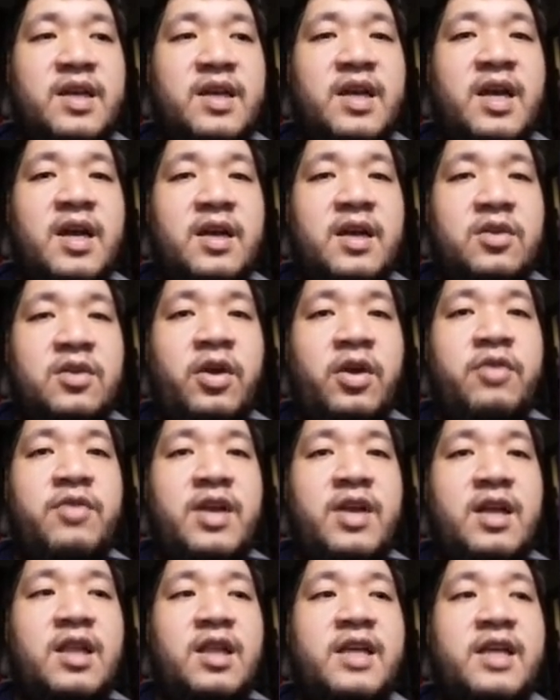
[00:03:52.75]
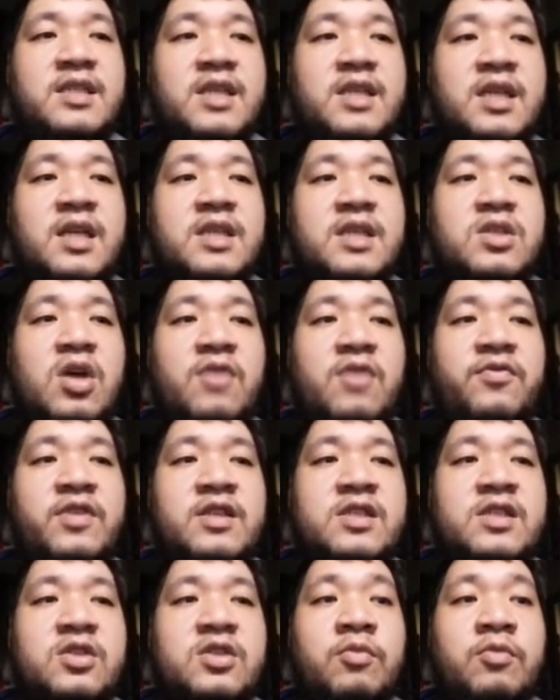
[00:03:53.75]
Though I realize it is awfully
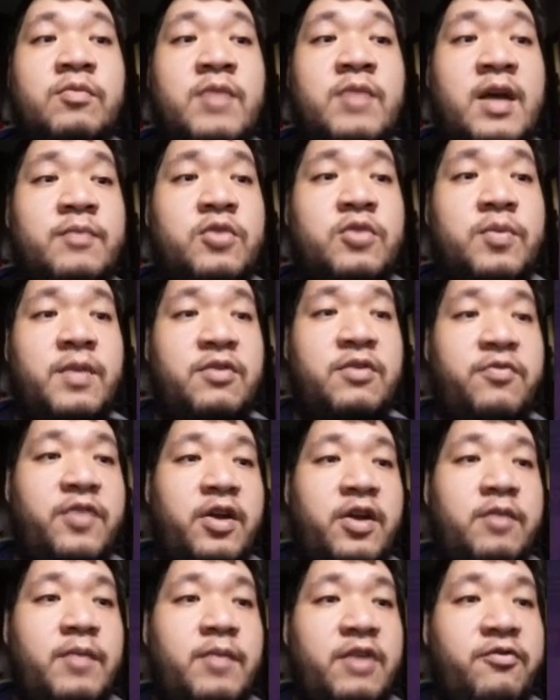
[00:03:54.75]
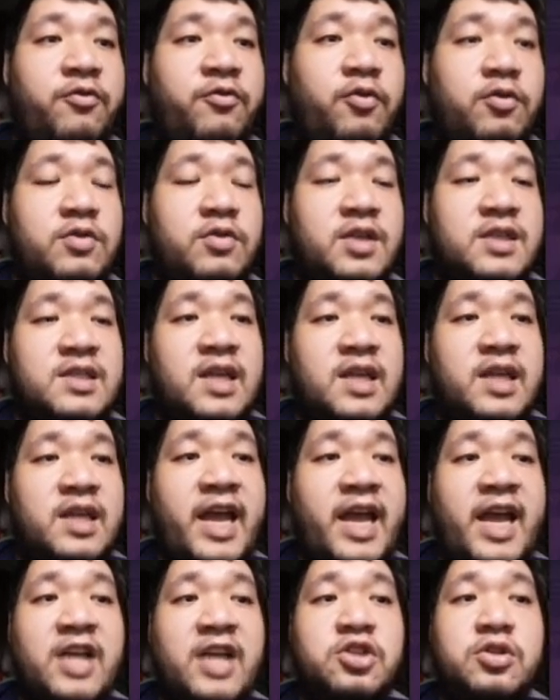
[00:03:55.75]
slow. To be fair, my phone does not
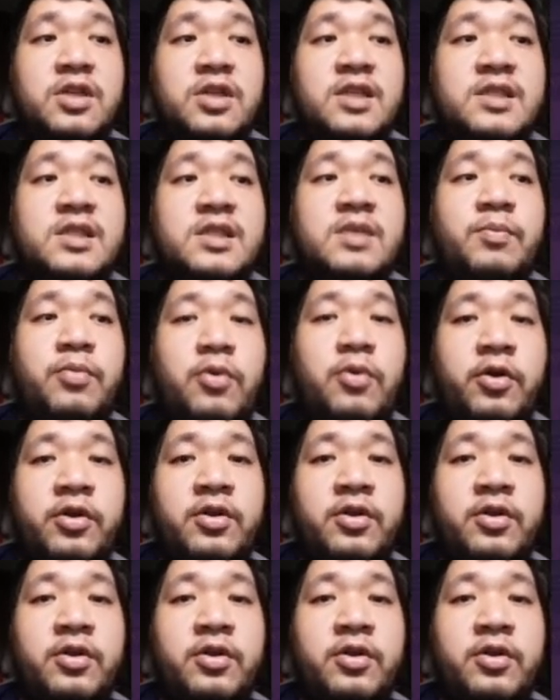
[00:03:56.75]
actually support.